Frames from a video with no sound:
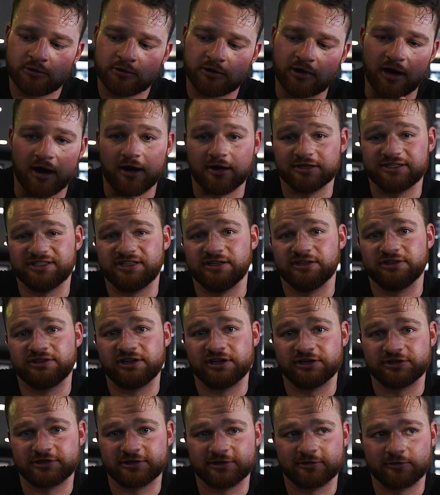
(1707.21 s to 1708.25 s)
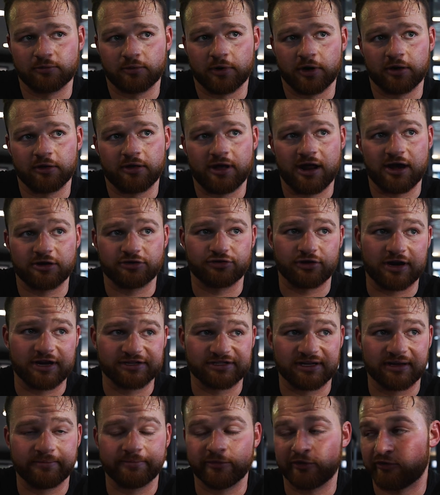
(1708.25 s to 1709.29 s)
constant tension, where a lot of
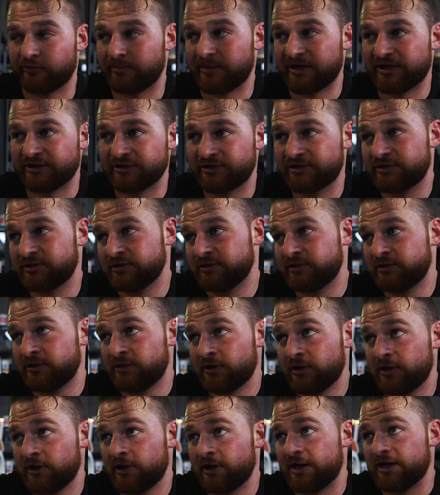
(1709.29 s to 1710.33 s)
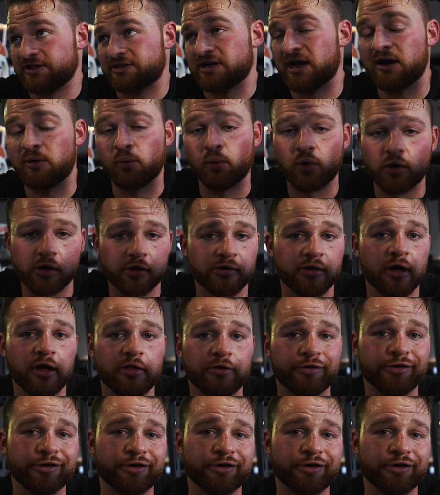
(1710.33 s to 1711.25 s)
tricep movements, it's kind of one or the other.